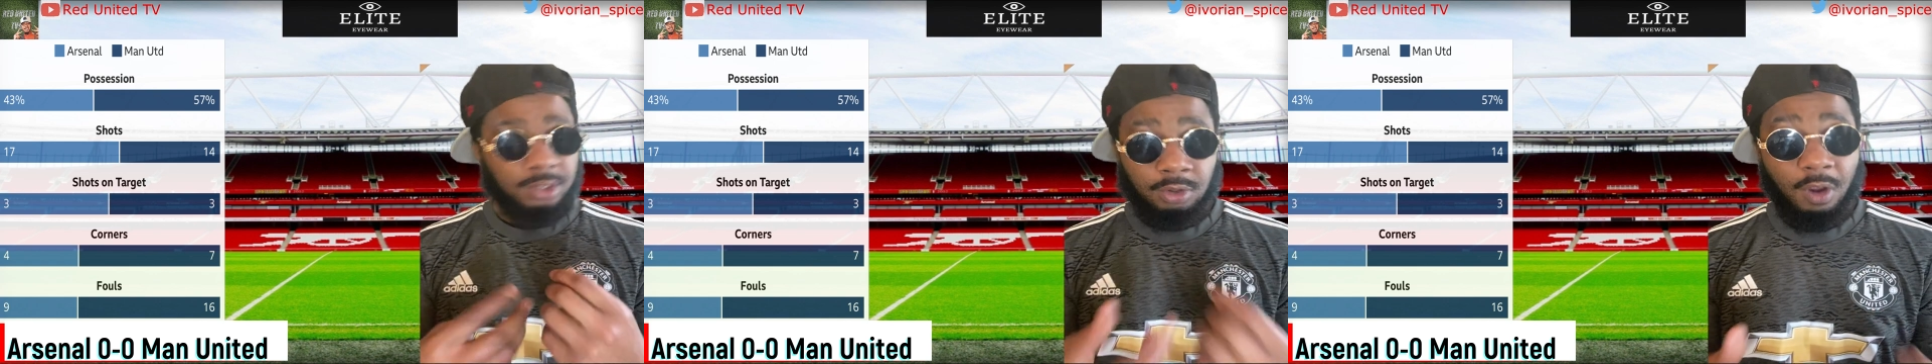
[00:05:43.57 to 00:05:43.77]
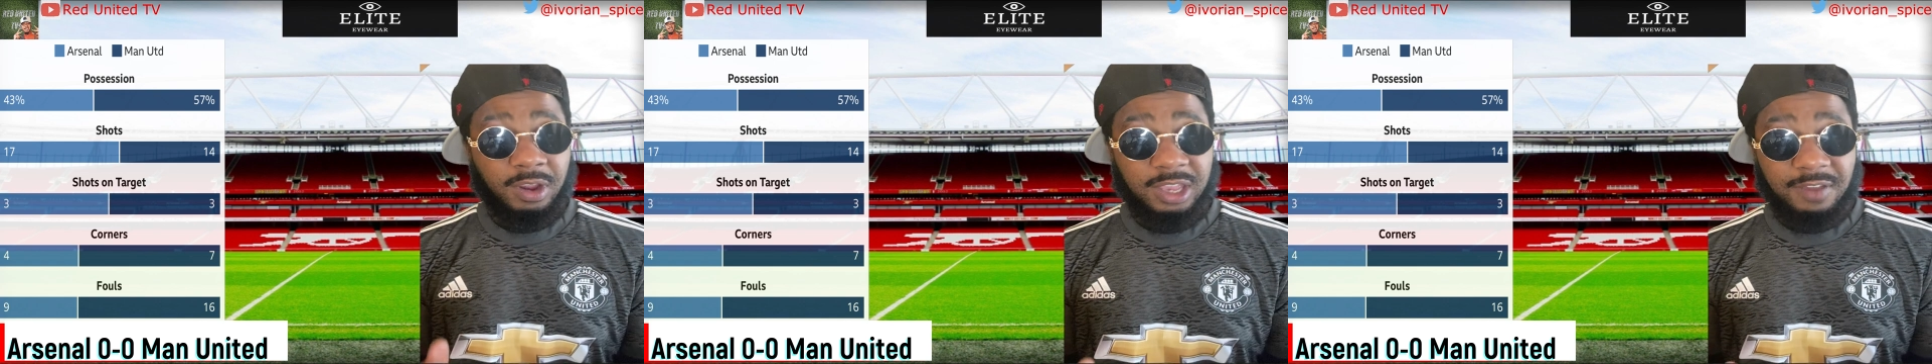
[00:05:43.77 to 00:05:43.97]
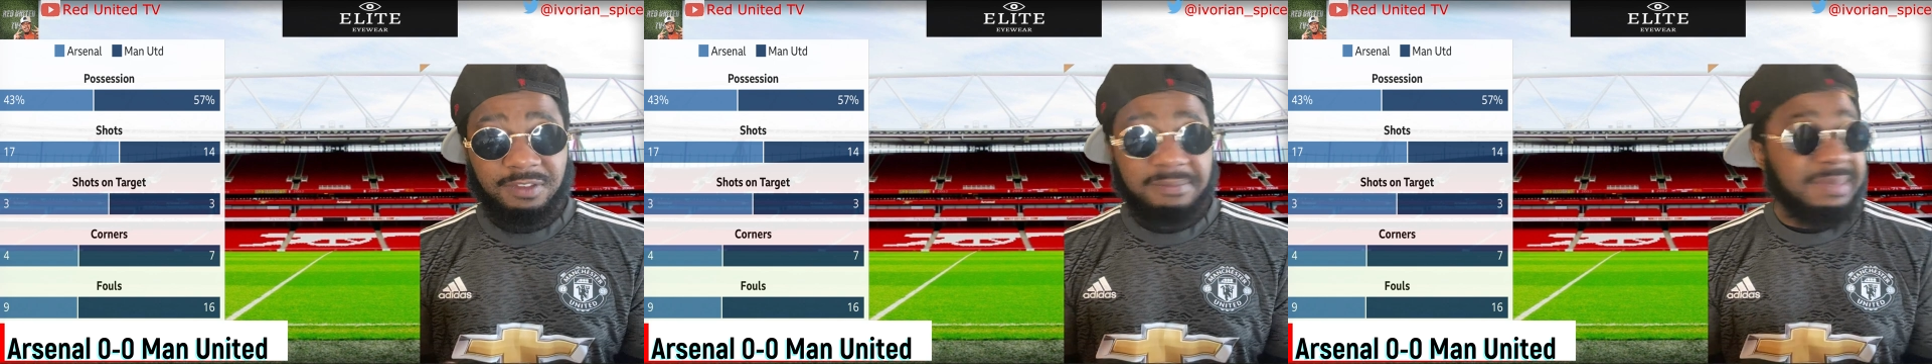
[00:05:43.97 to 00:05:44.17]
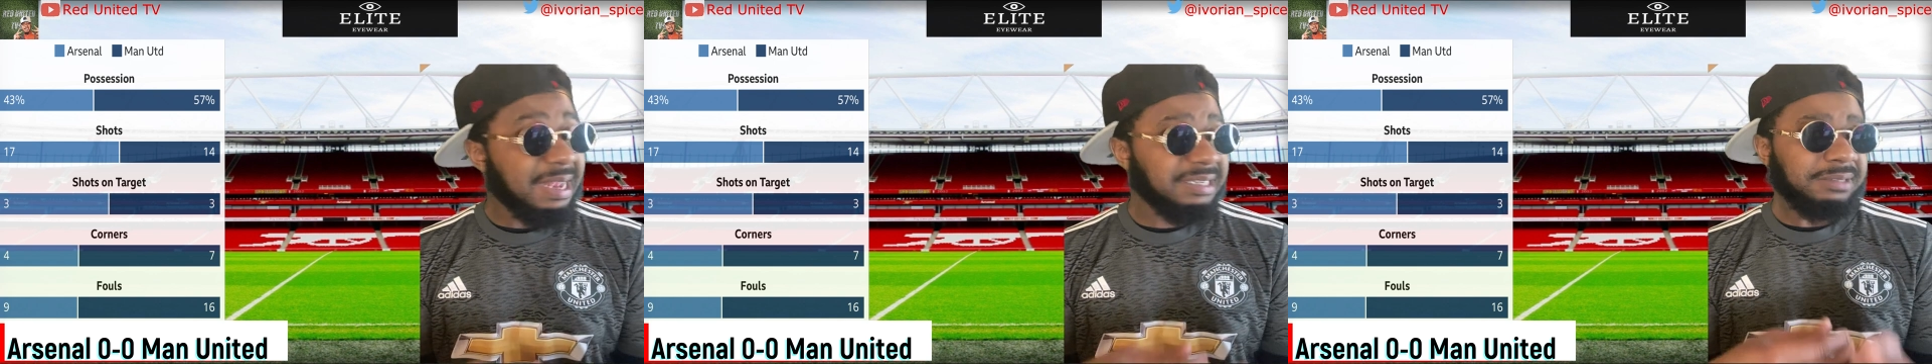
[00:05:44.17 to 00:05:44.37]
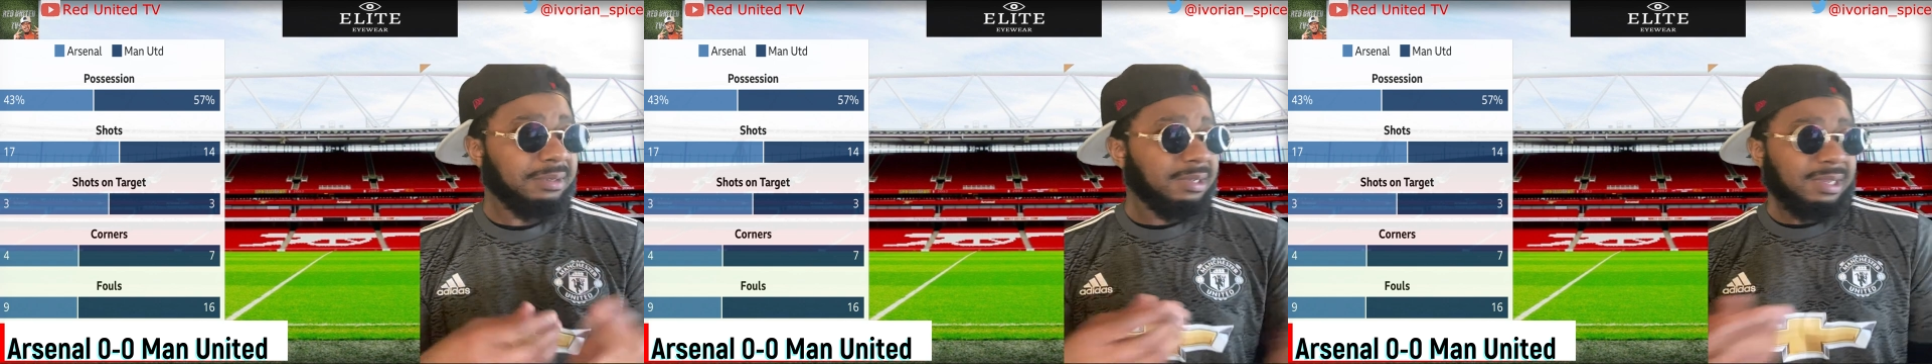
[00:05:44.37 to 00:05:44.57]
Don't give the
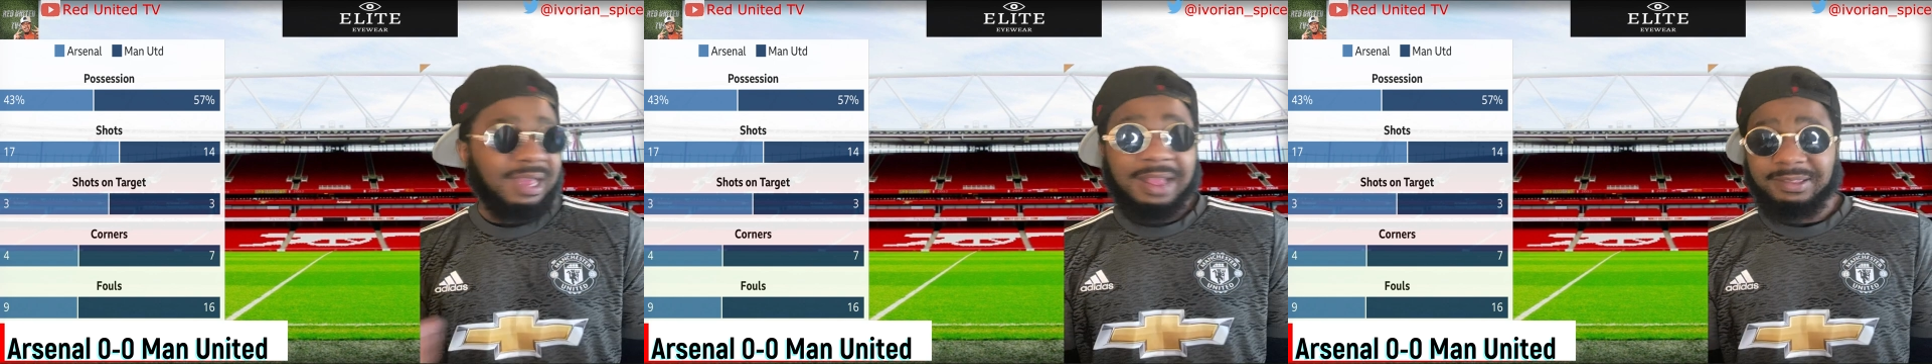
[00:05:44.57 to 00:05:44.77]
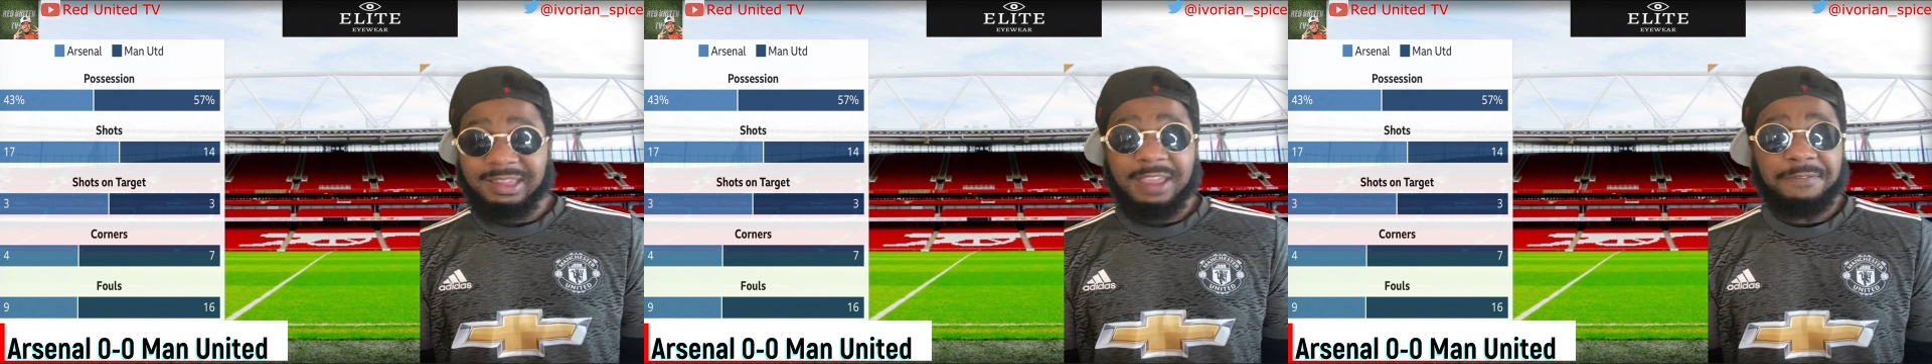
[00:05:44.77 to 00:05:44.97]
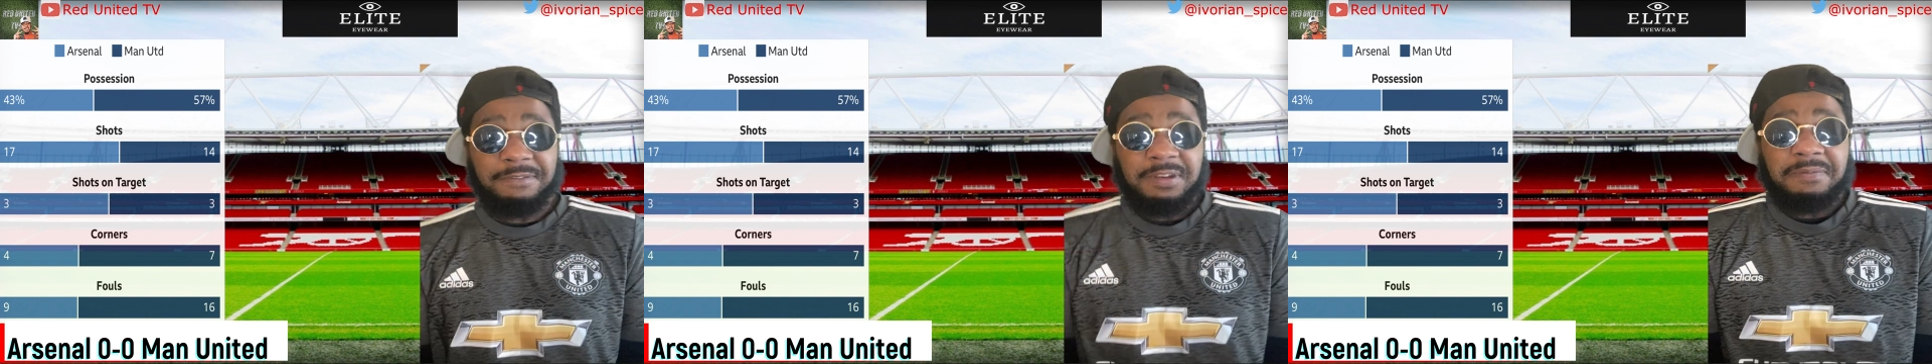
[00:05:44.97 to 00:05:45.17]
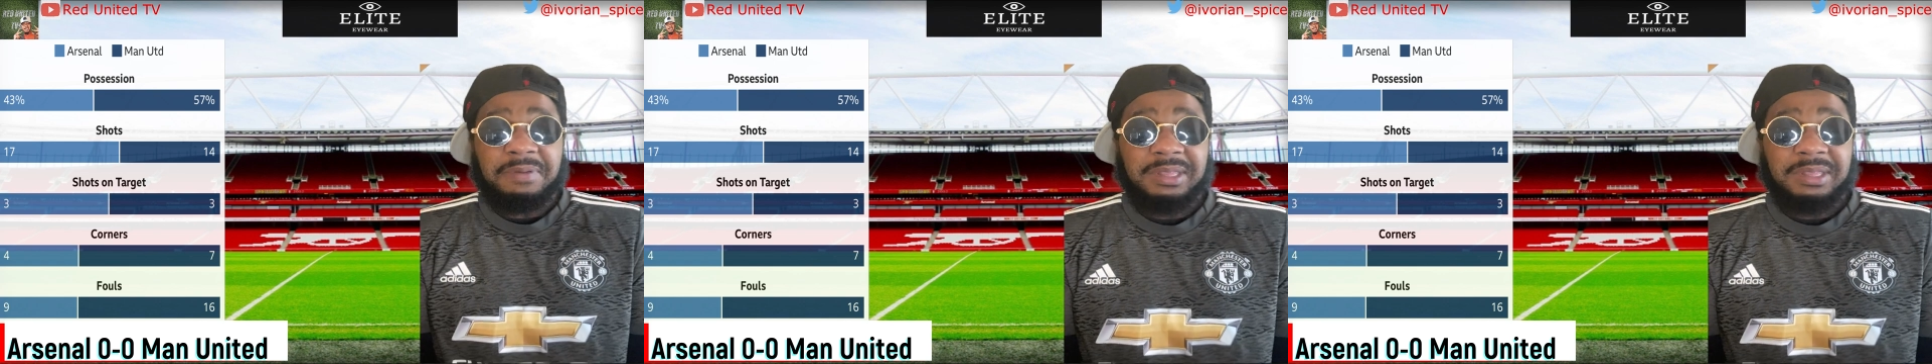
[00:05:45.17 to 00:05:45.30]
match. I definitely